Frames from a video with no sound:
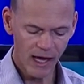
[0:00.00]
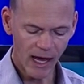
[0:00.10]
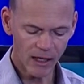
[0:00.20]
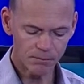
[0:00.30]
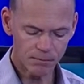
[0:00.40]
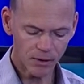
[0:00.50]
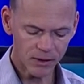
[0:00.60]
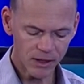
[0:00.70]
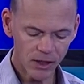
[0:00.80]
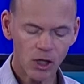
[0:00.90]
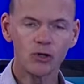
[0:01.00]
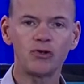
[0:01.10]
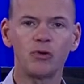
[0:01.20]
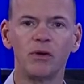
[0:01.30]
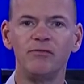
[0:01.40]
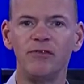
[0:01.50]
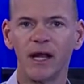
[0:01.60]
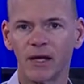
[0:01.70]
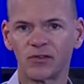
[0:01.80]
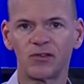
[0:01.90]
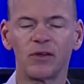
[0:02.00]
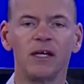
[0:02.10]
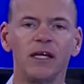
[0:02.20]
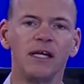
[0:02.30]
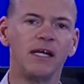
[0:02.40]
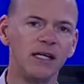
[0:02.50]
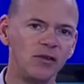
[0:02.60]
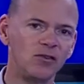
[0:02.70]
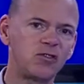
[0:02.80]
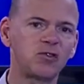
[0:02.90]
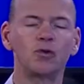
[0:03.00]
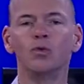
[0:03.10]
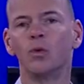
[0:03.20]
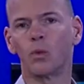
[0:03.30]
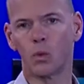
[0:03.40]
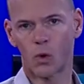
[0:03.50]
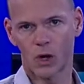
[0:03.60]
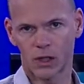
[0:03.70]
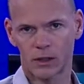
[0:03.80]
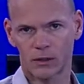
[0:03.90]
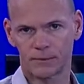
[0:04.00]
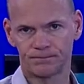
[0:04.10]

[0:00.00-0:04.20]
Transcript: and ability to advance in schoolwork.